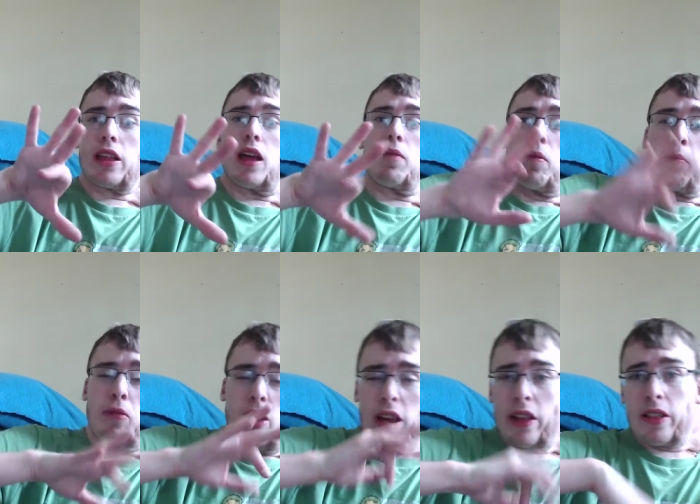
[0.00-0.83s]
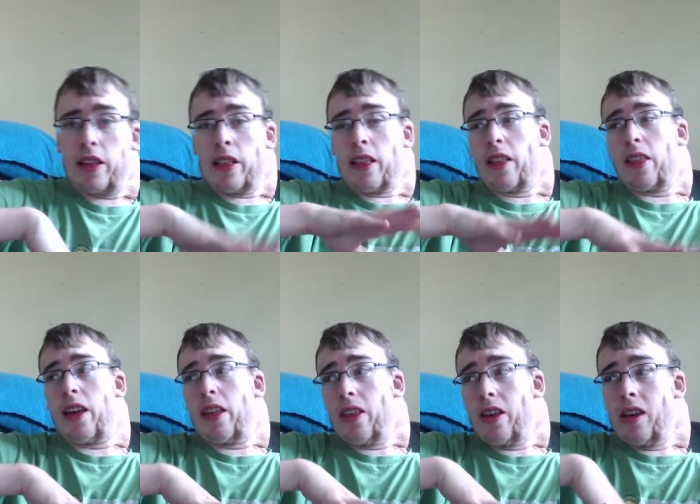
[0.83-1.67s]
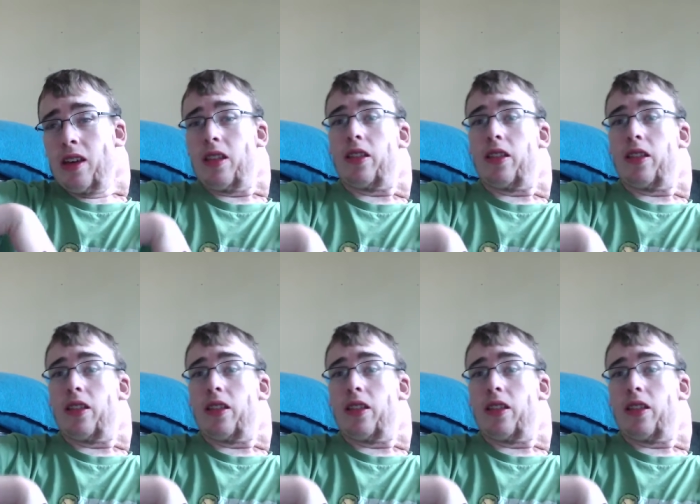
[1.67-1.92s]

they've been pretty consistent lately.